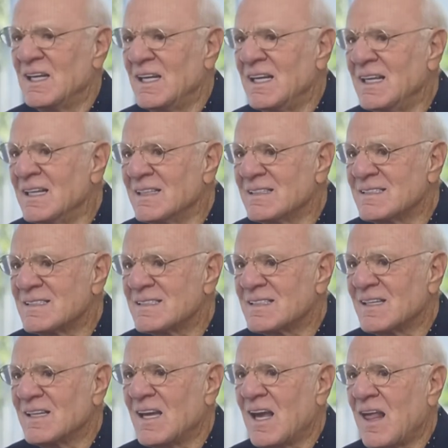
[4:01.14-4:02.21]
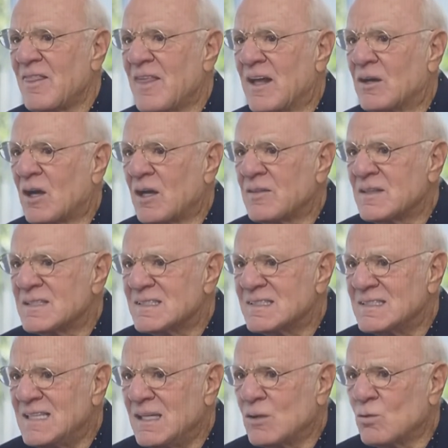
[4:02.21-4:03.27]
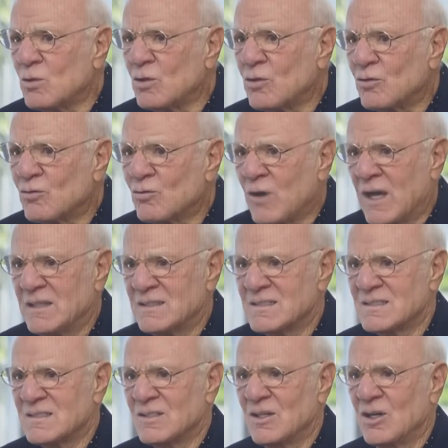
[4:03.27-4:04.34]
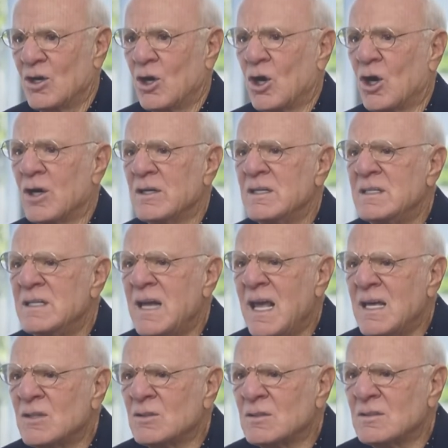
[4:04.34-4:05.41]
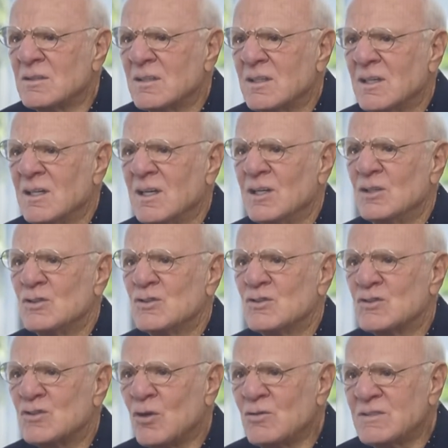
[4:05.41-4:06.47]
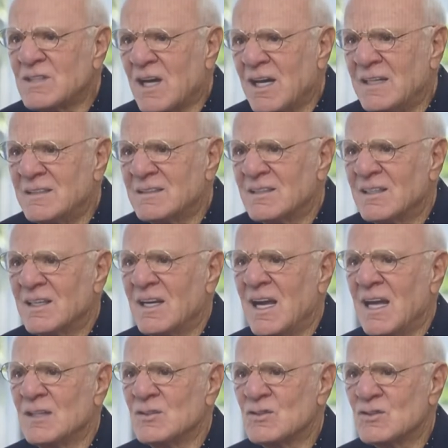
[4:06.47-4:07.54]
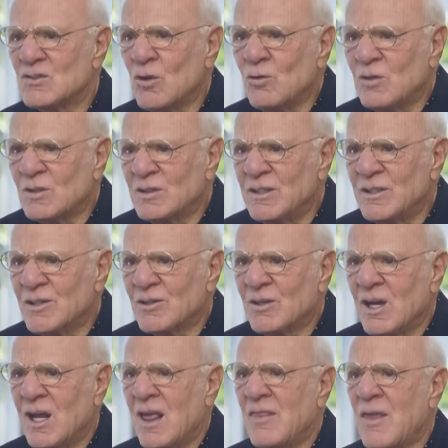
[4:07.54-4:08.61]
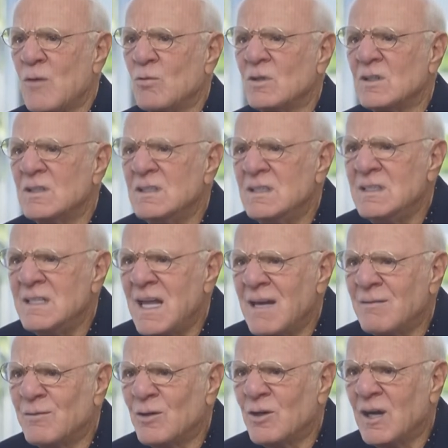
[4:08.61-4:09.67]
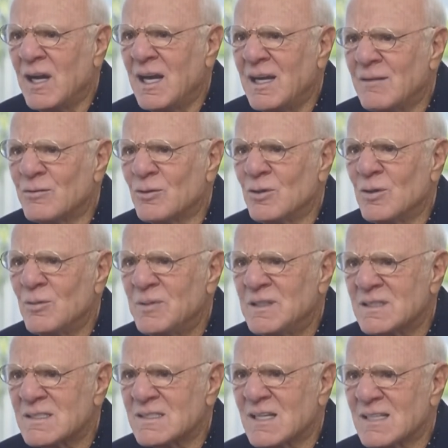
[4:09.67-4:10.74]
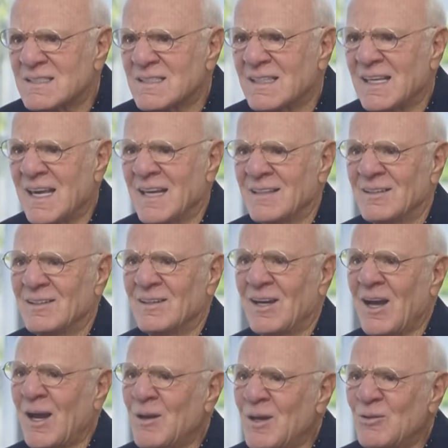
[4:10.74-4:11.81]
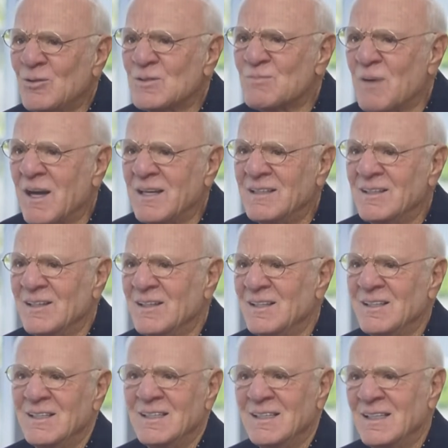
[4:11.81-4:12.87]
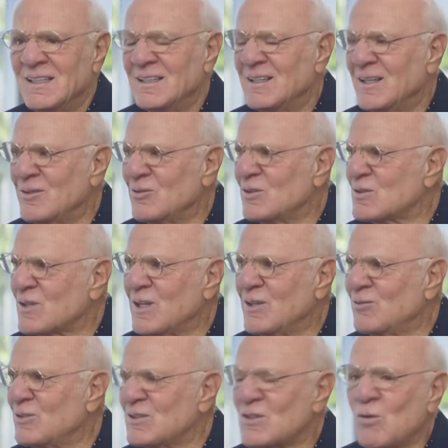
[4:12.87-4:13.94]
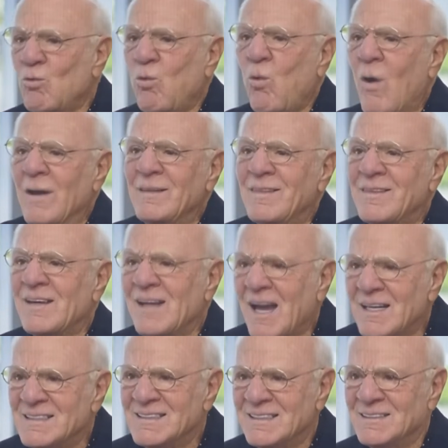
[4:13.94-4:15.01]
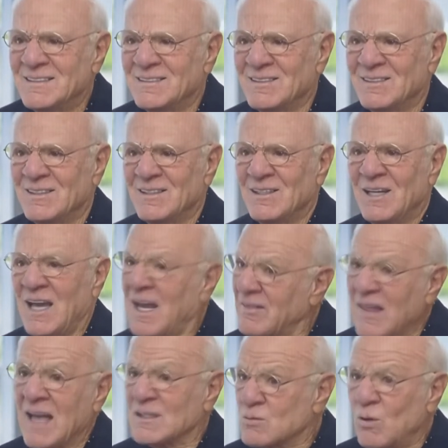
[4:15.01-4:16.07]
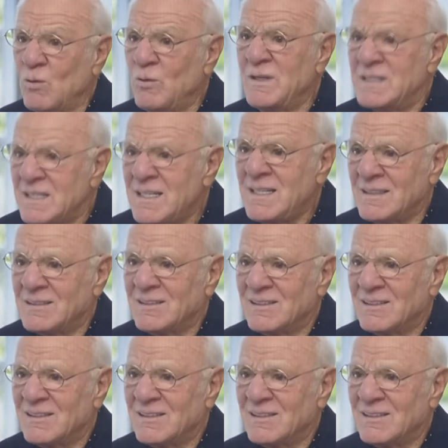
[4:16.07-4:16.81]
is that the sequel rights are nailed so tight and so clear they will never ever be discussed again. It was the one thing I did, and that's what we did.